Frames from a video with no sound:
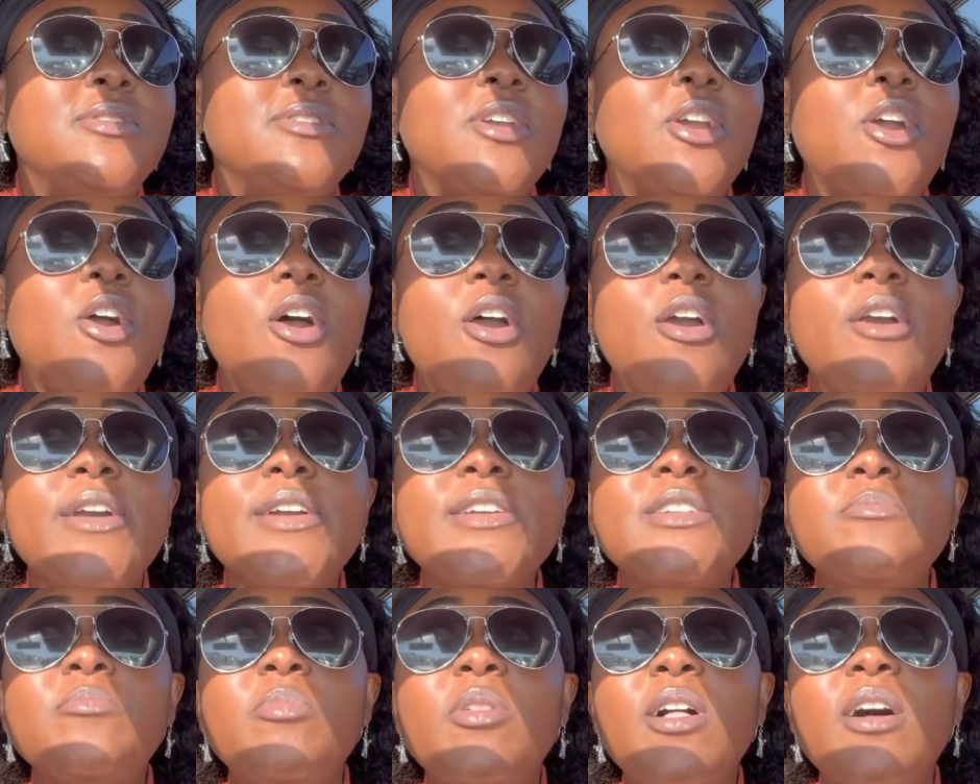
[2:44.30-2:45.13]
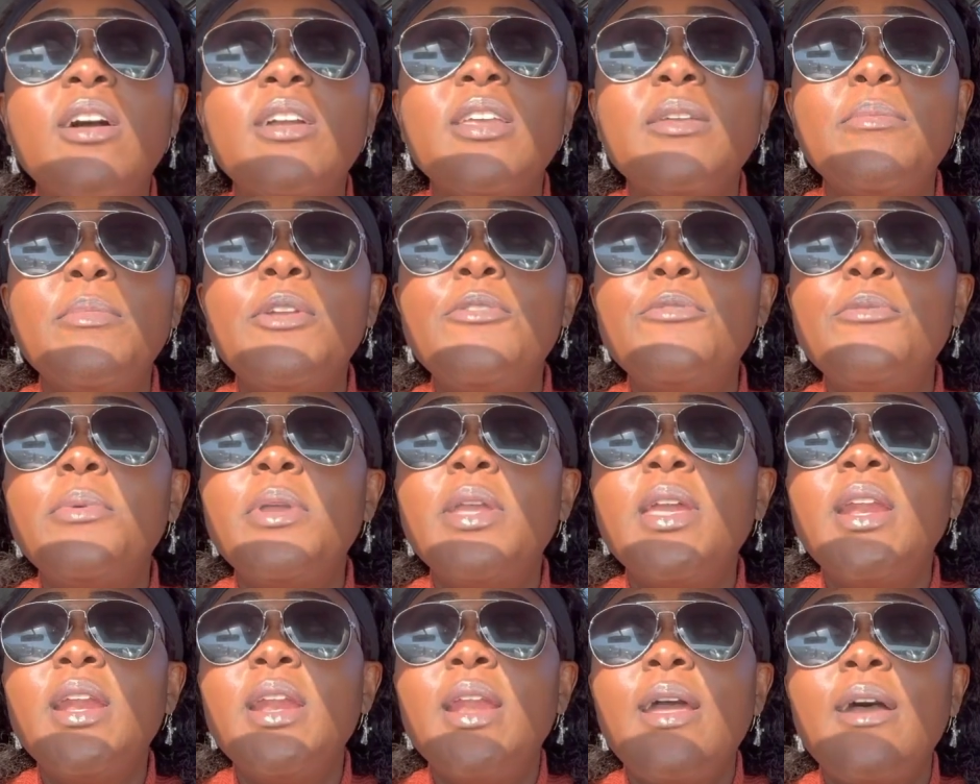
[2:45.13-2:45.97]
Car is blocking me
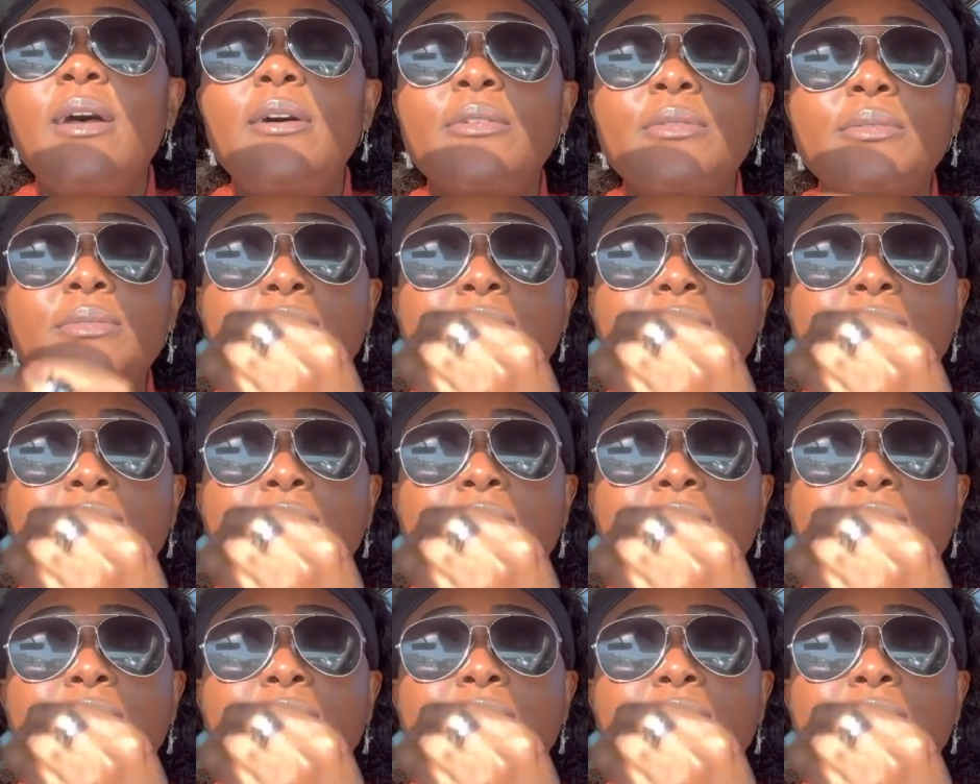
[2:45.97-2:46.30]
from getting out.